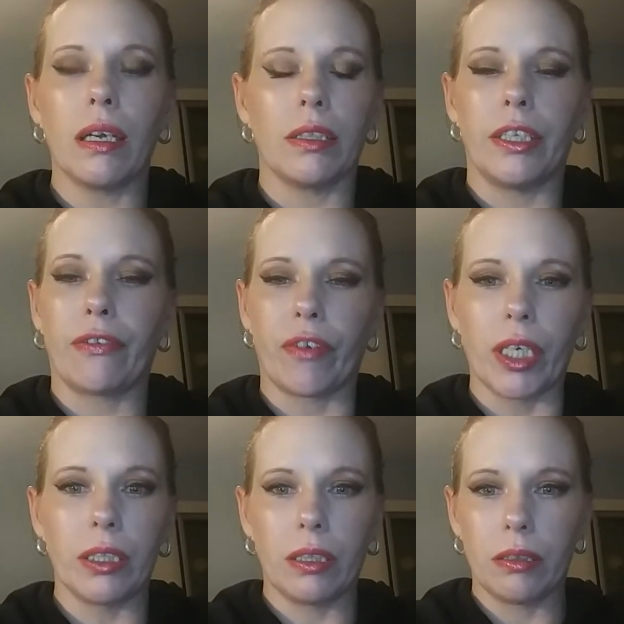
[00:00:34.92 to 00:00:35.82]

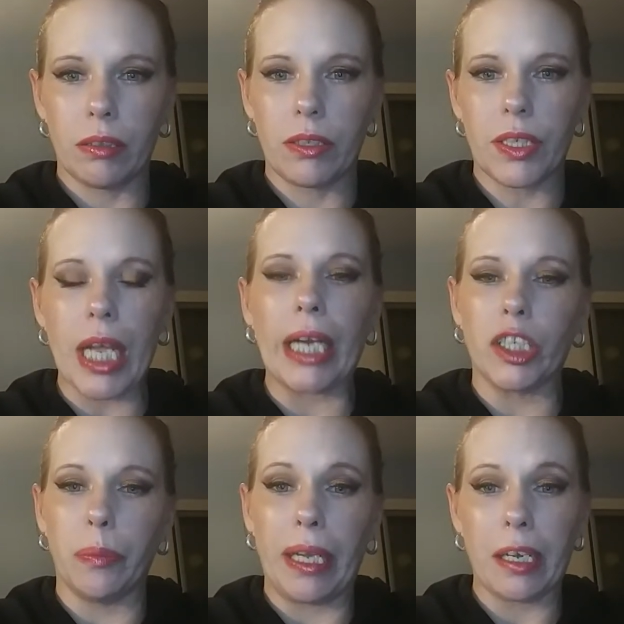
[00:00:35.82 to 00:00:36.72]
different
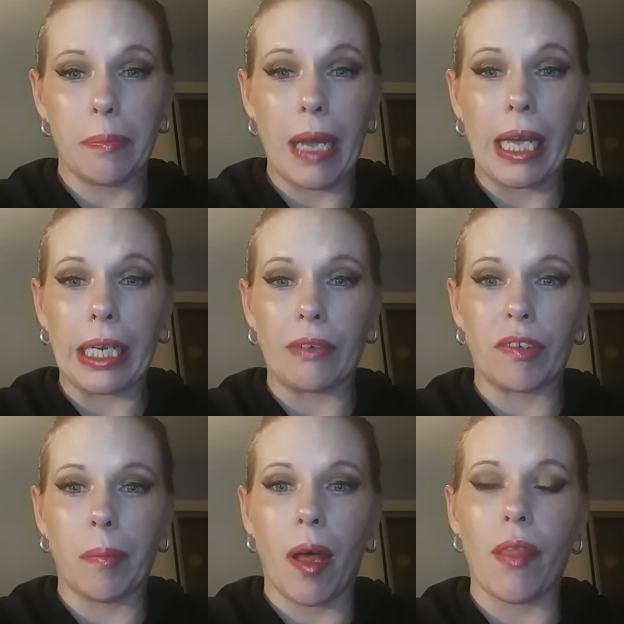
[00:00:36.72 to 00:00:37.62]
styled makeup bag
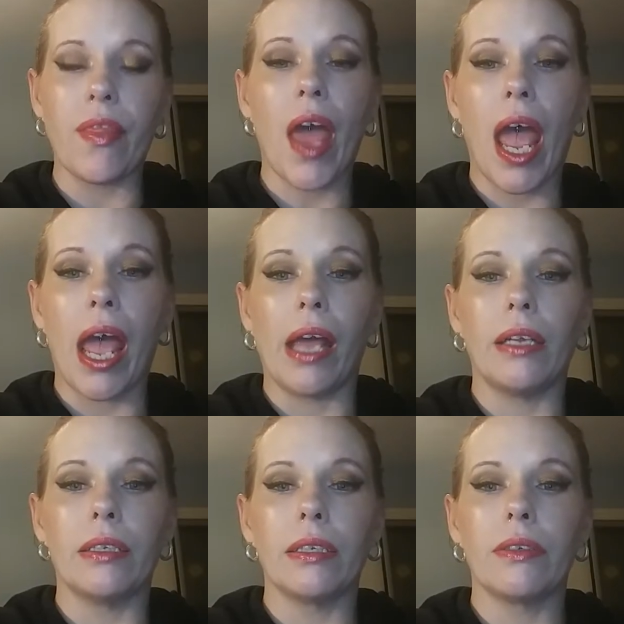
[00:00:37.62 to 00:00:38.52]
every month,
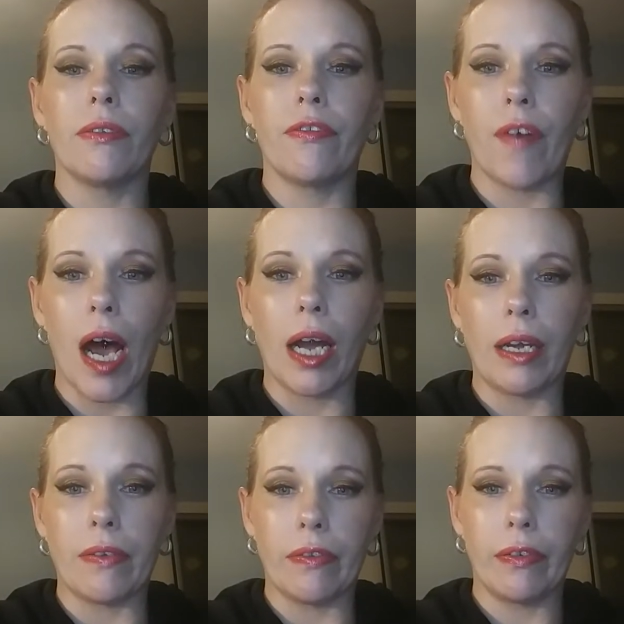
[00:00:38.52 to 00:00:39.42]
and
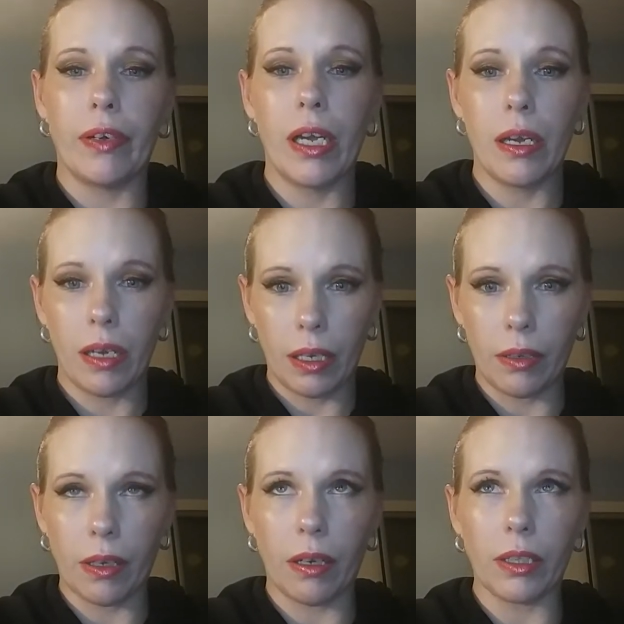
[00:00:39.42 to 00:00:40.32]
5
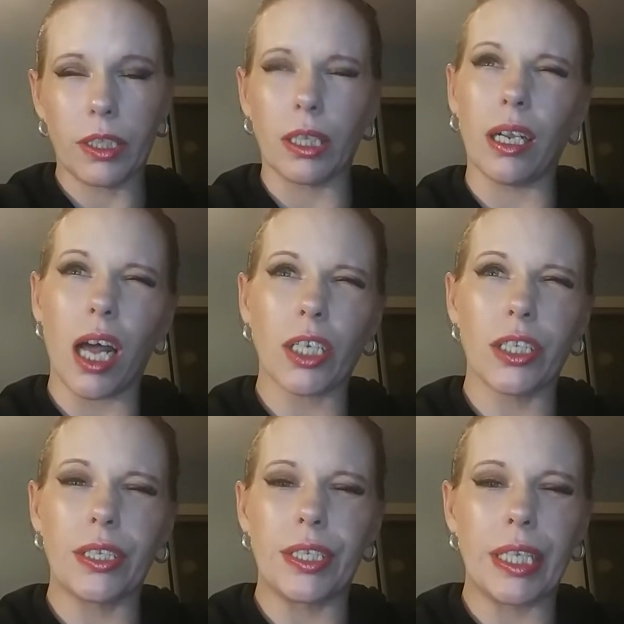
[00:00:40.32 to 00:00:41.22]
deluxe
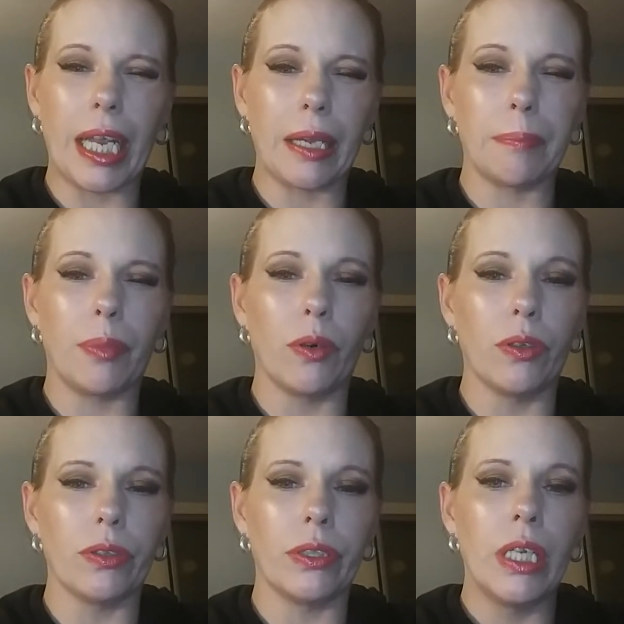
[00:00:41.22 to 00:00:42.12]

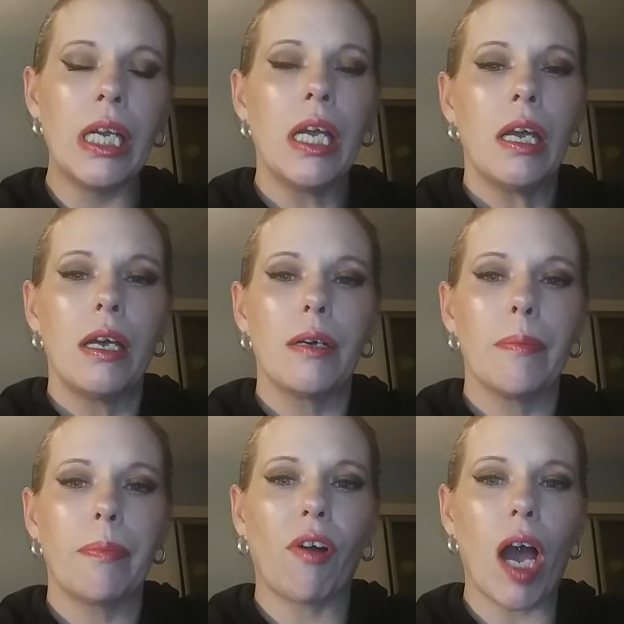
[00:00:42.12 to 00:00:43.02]
sample
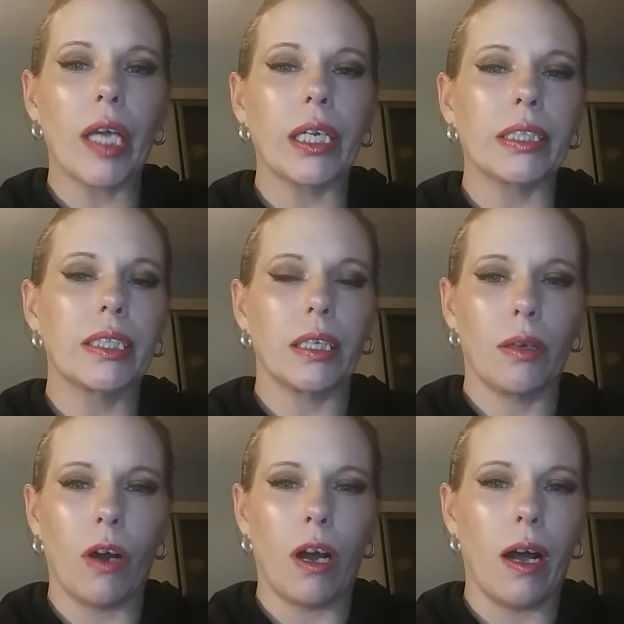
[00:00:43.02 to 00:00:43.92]
products.
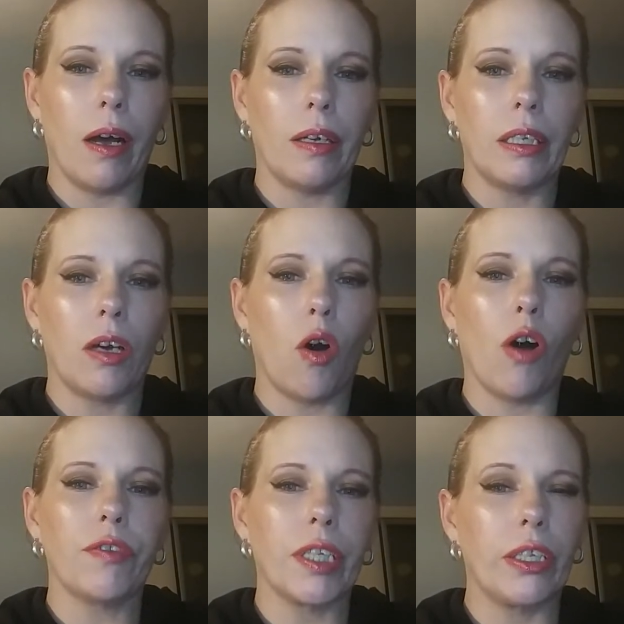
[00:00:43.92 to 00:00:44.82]

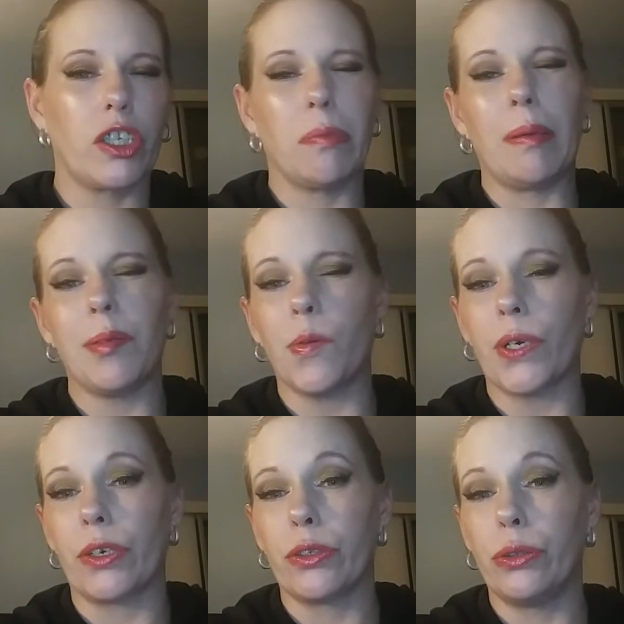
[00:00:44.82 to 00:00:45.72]
Often there's maybe
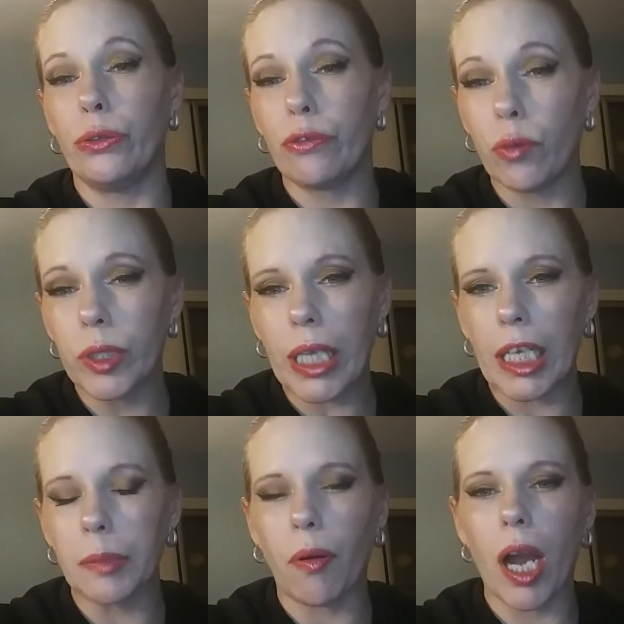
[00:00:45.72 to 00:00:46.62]
1 or 2
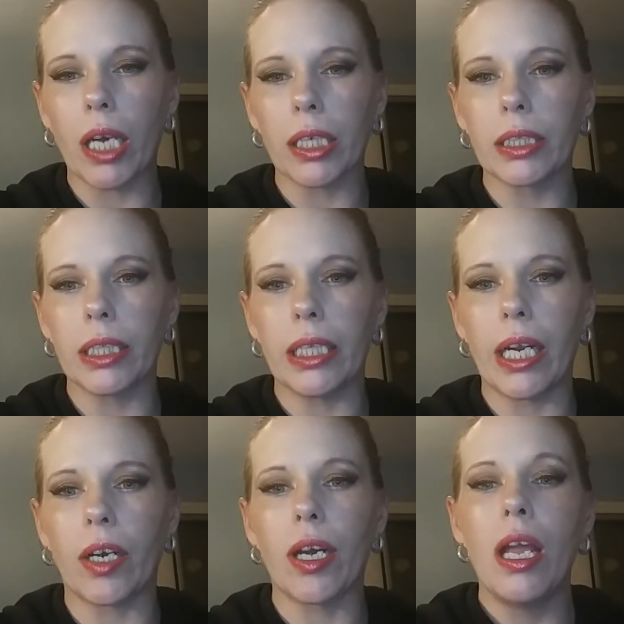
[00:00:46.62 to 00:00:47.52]
full-size products in
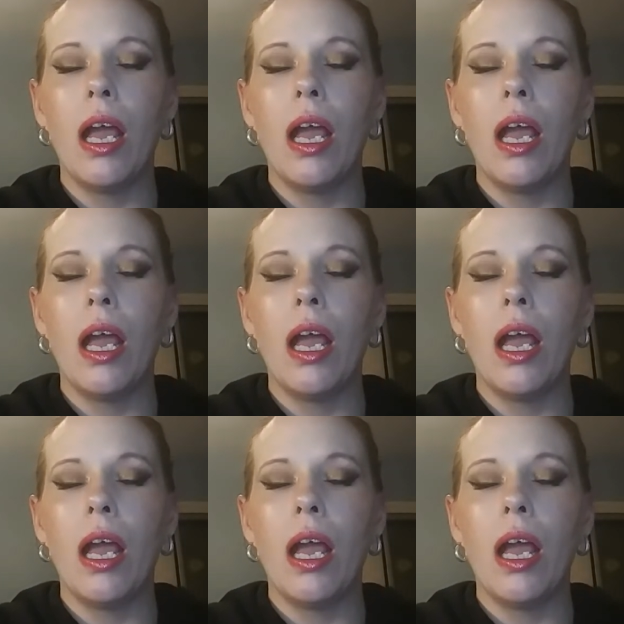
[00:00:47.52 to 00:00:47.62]
there,